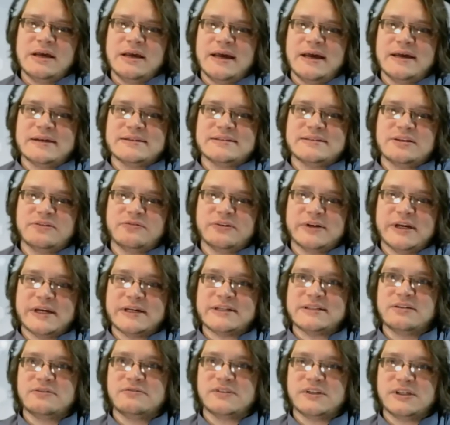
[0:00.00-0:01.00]
has different
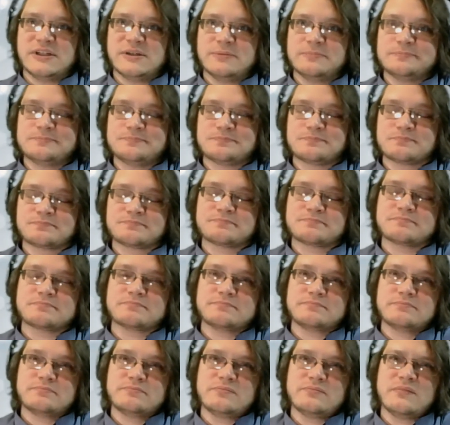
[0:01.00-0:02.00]
activity.
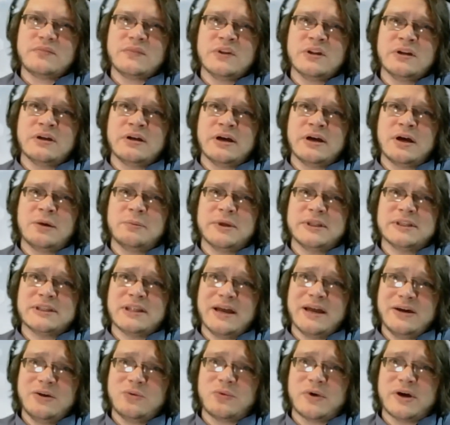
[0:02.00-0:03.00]
And
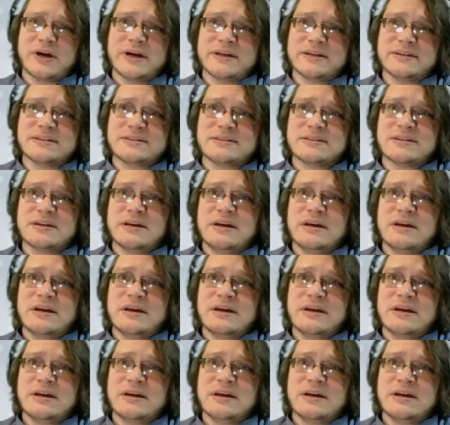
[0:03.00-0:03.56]
likewise,